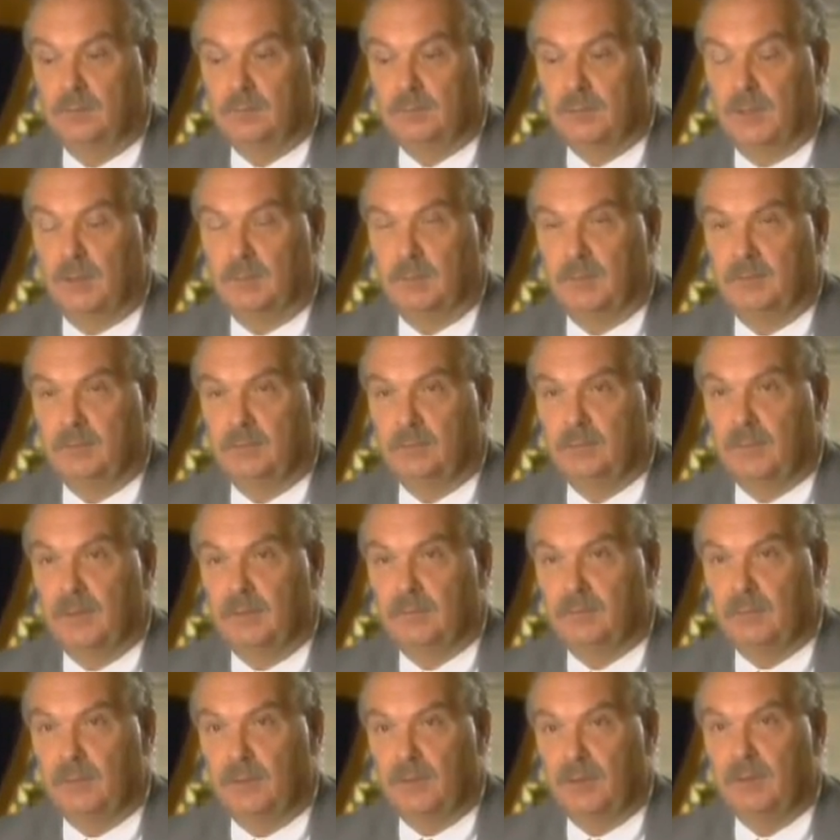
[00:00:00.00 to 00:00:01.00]
probably
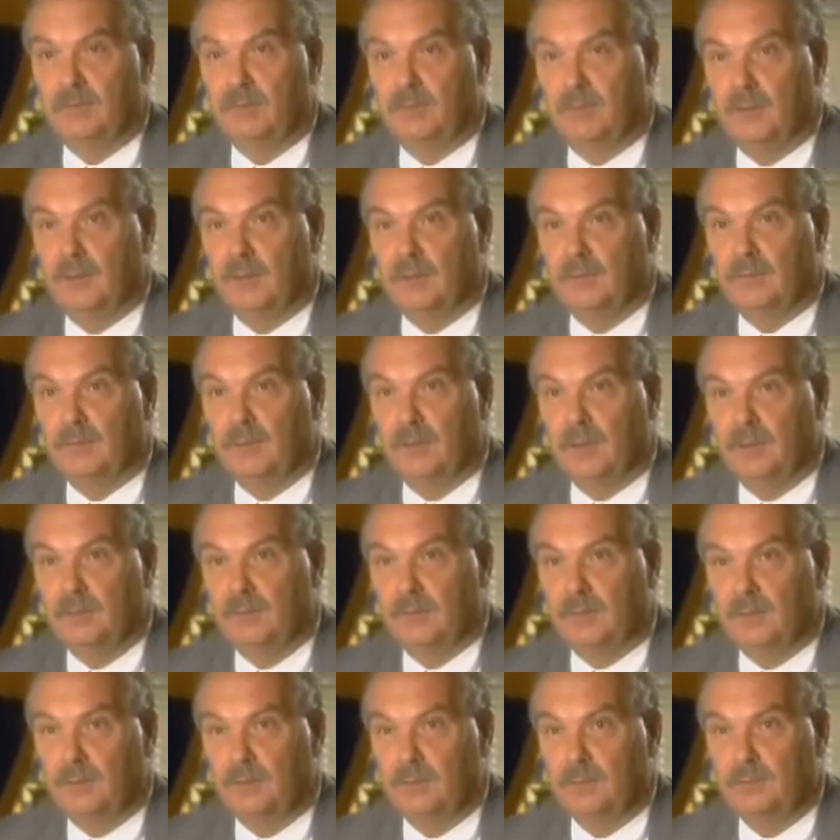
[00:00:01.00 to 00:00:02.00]
forever and ever and ever and
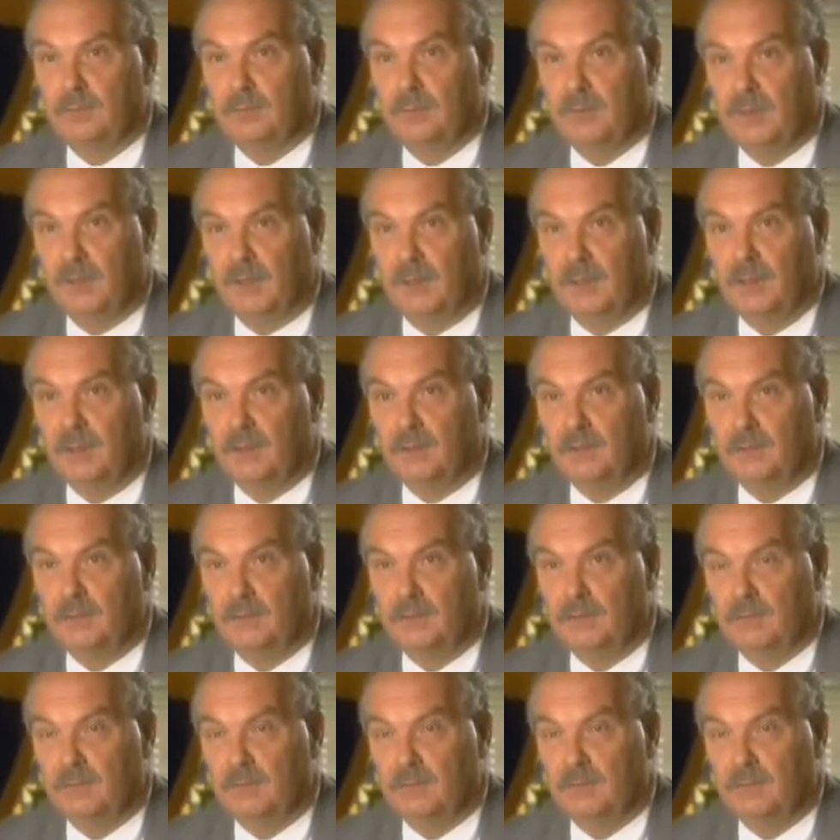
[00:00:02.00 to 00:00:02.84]
ever, without end.